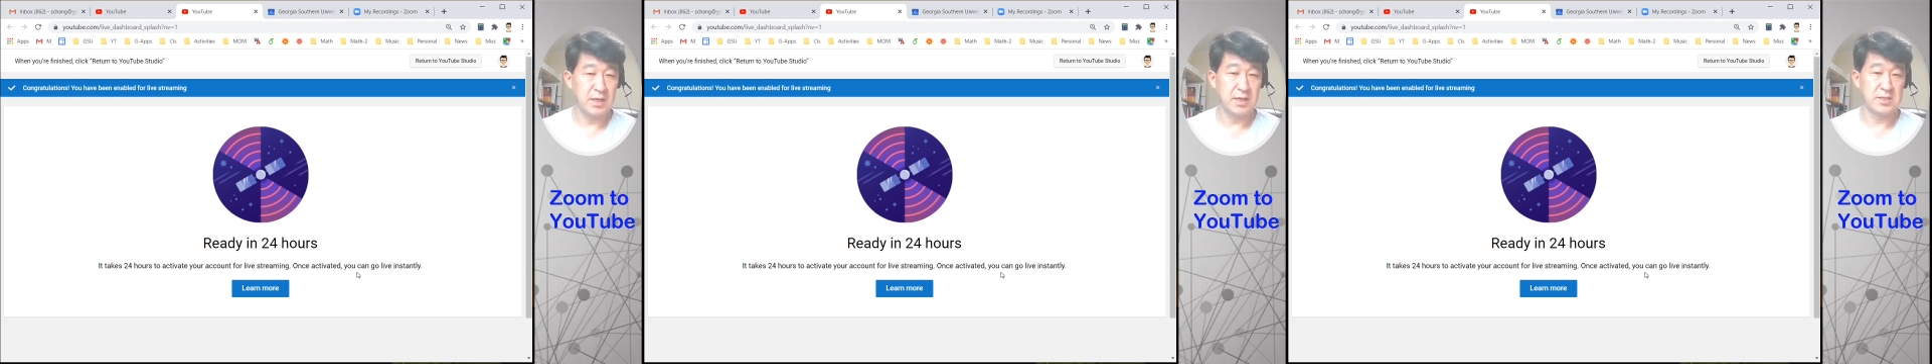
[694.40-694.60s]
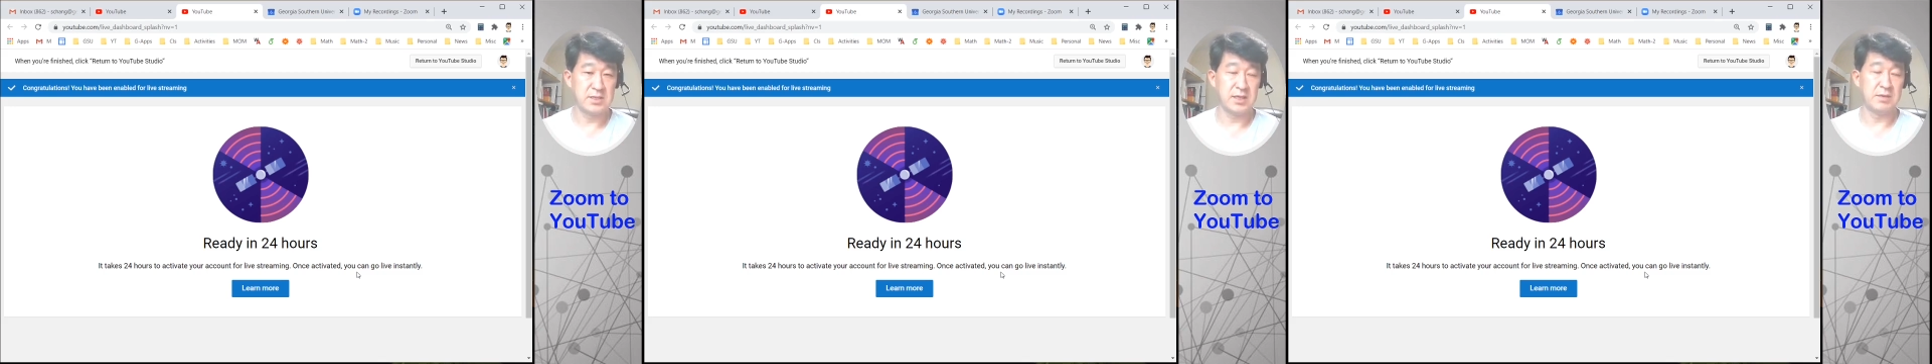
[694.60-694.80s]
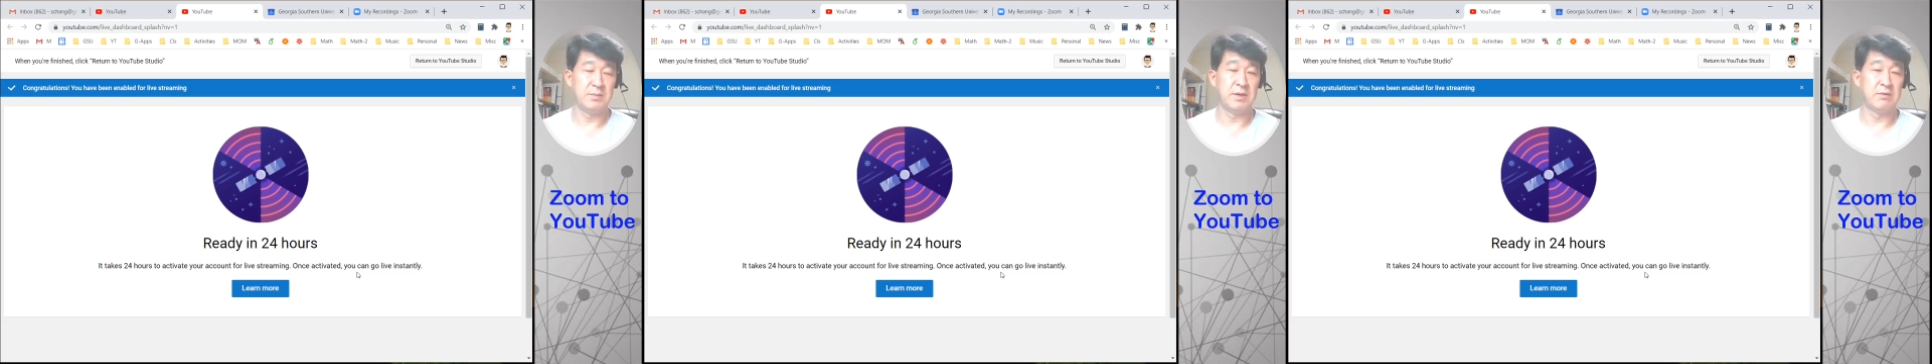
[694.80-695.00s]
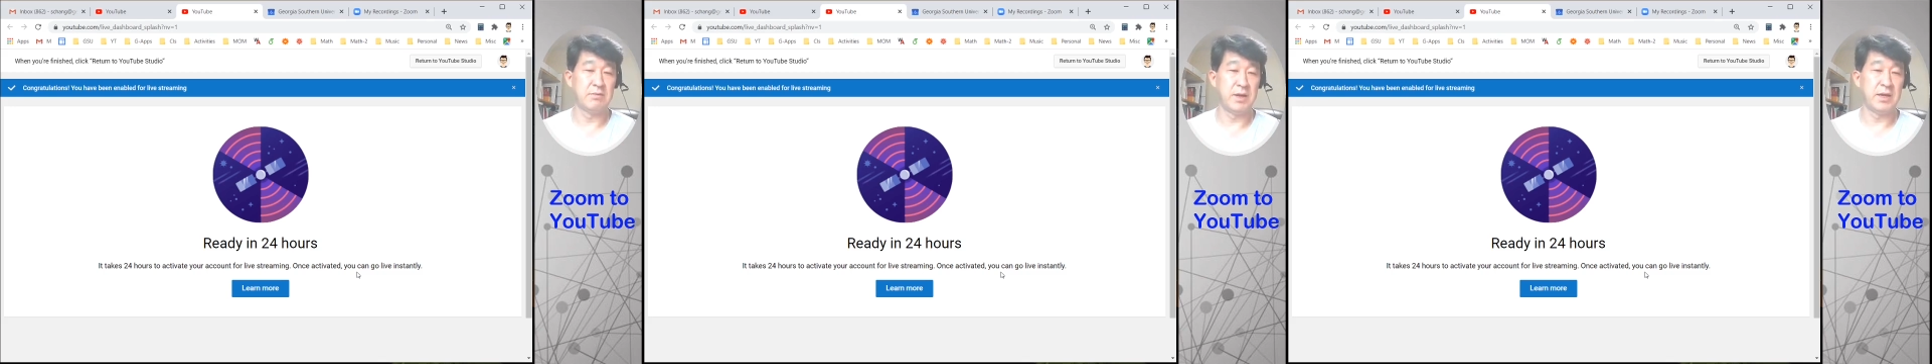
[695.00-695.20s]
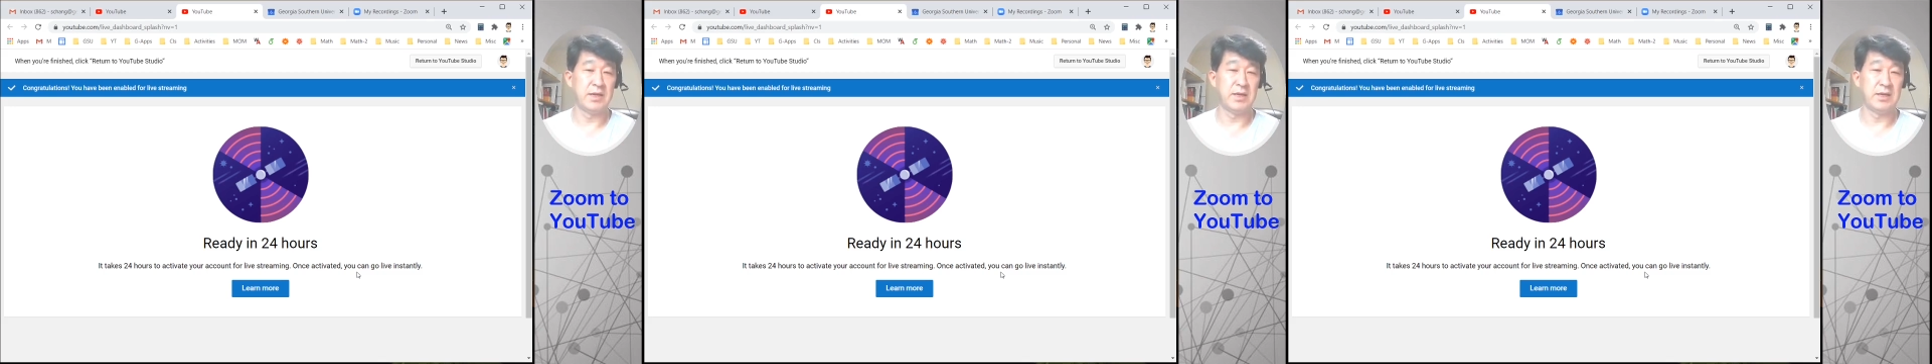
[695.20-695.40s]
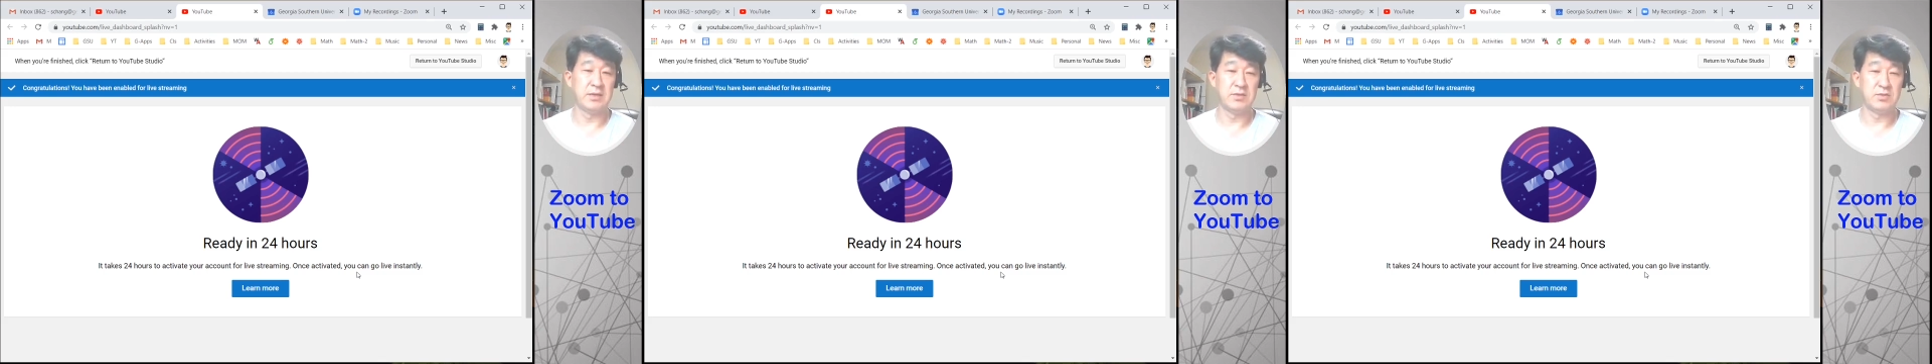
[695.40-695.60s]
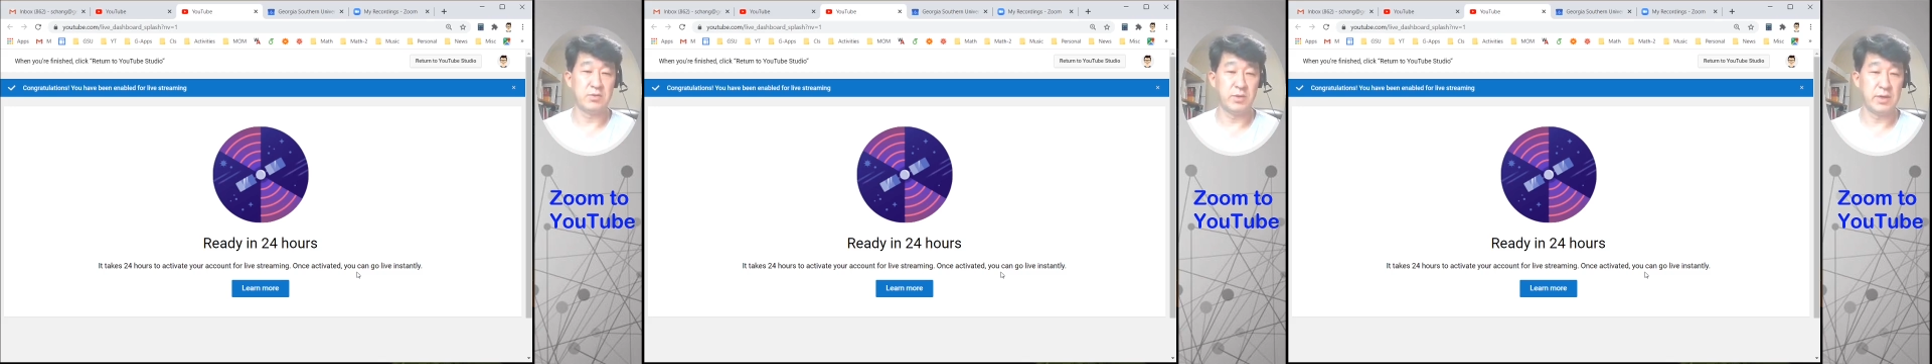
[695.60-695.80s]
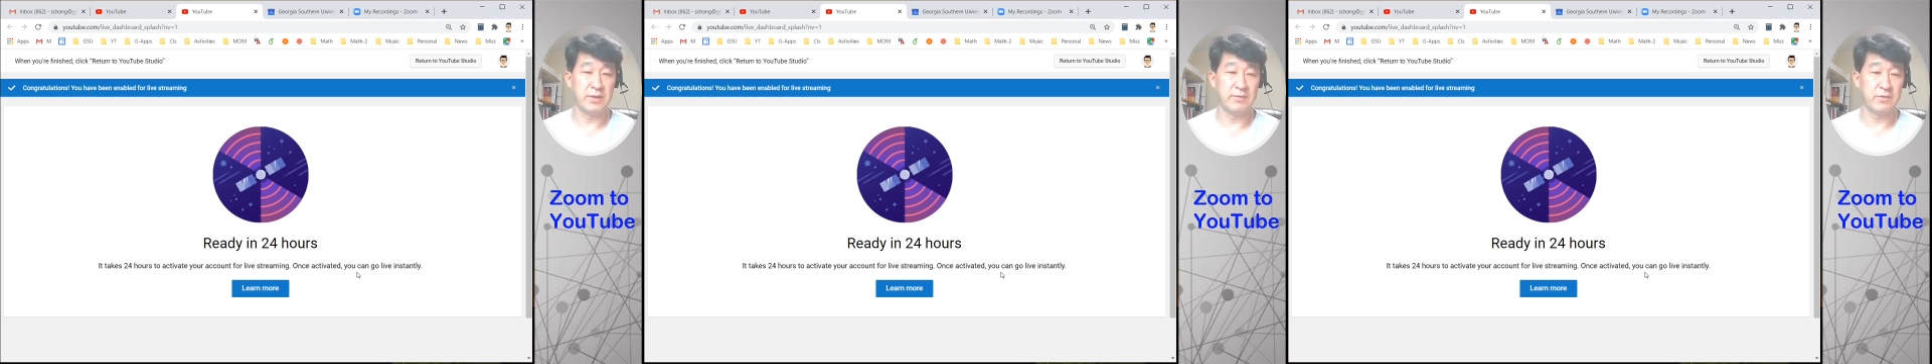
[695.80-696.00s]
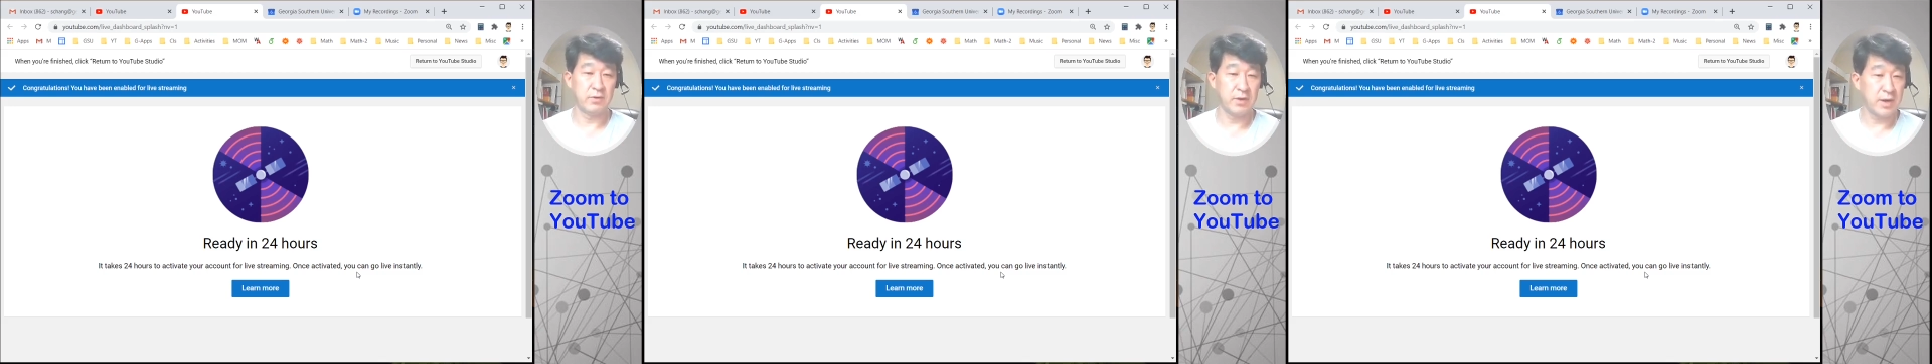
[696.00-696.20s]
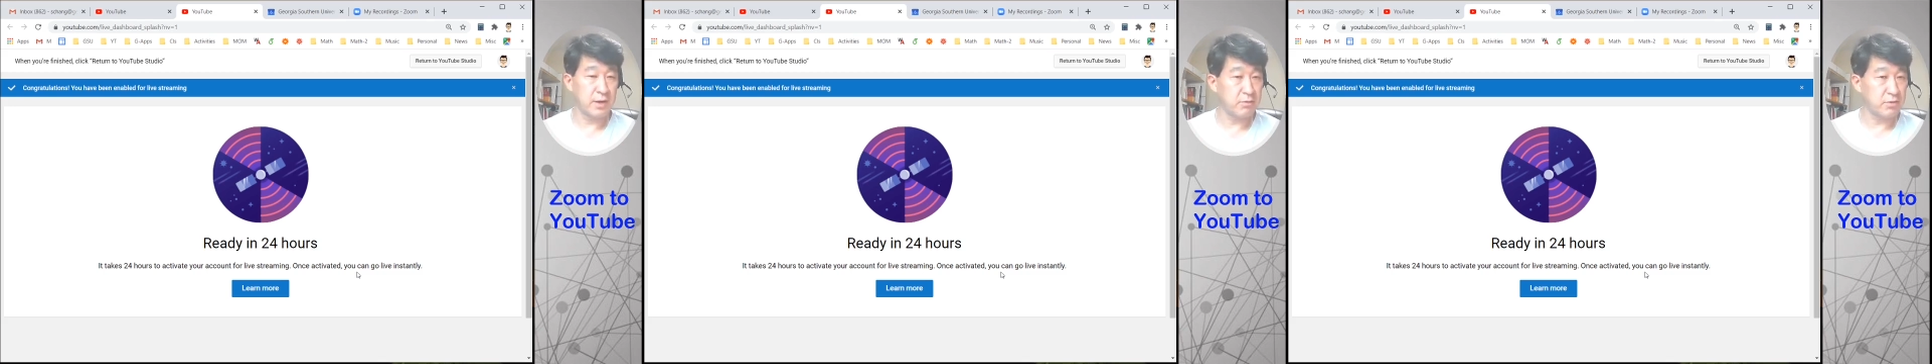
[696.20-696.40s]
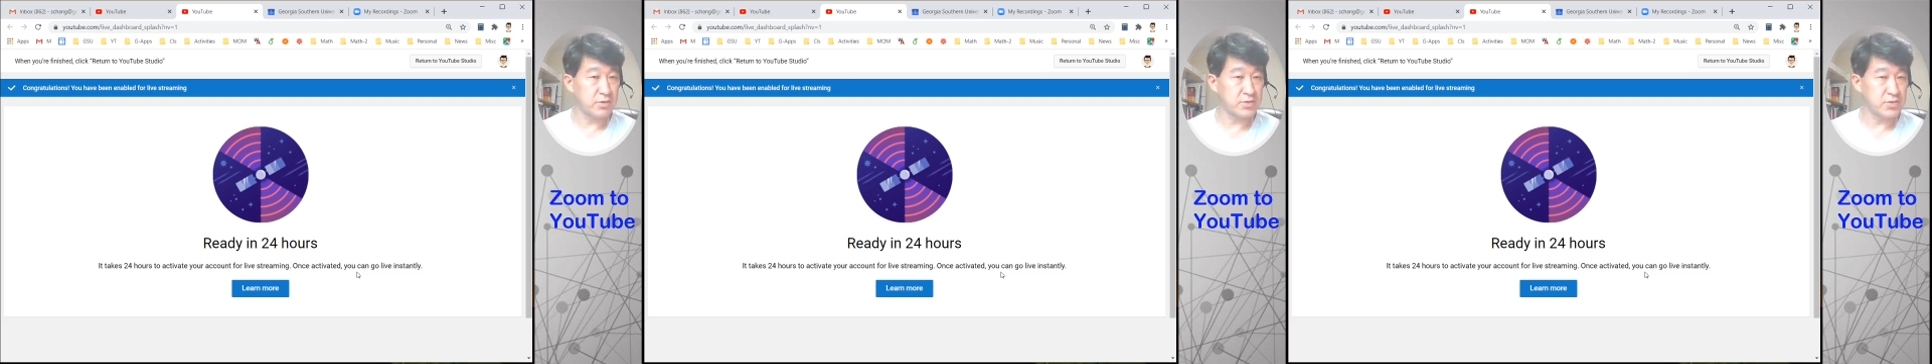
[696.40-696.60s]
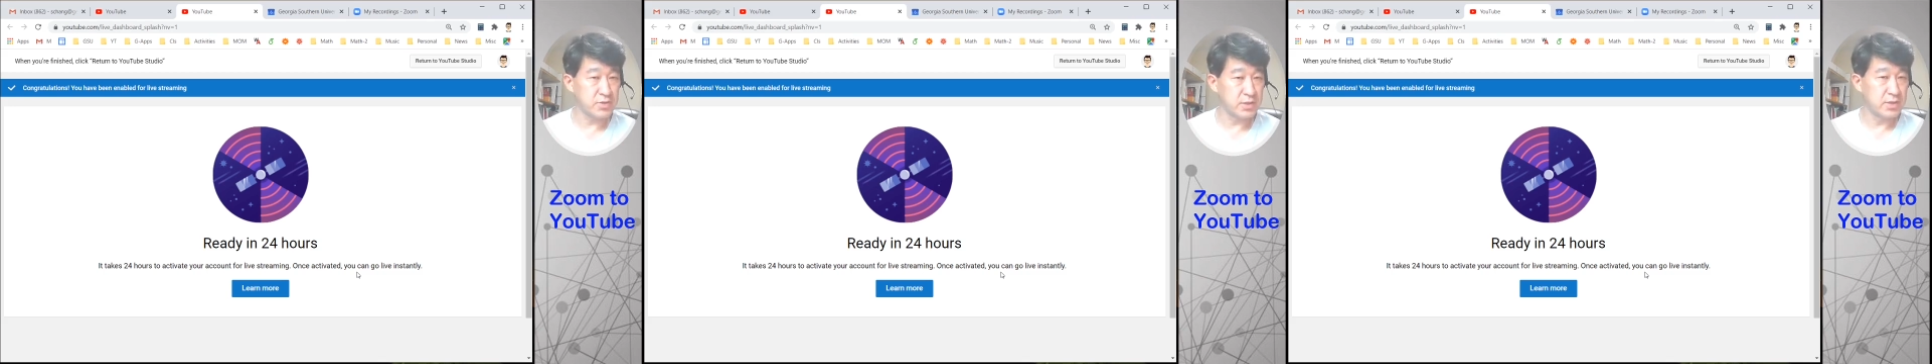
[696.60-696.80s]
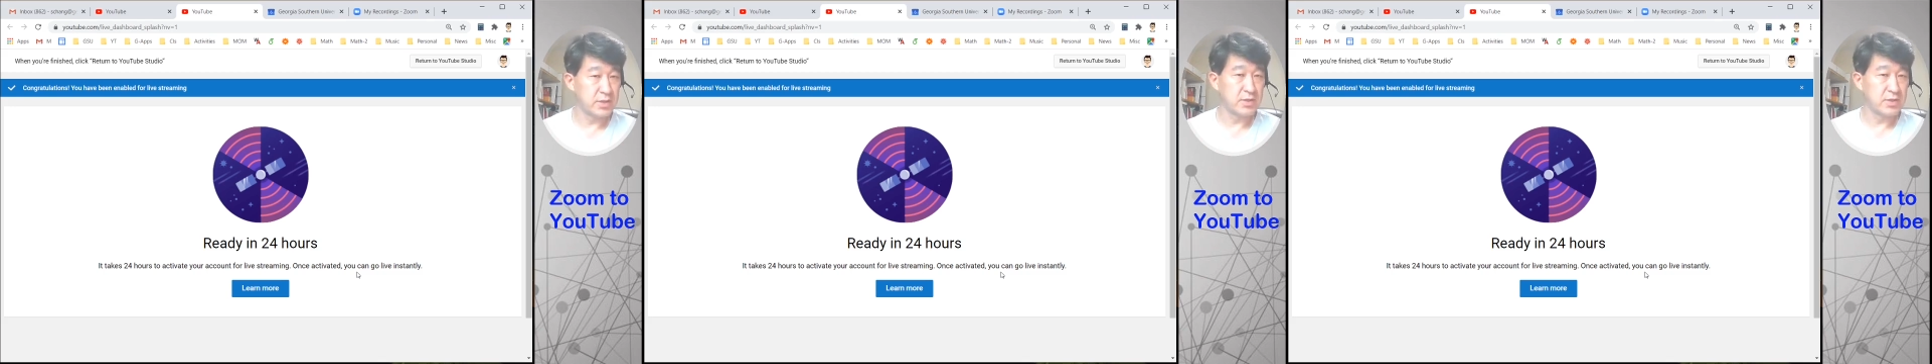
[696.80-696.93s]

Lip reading: It's going to be ready in 24 hours.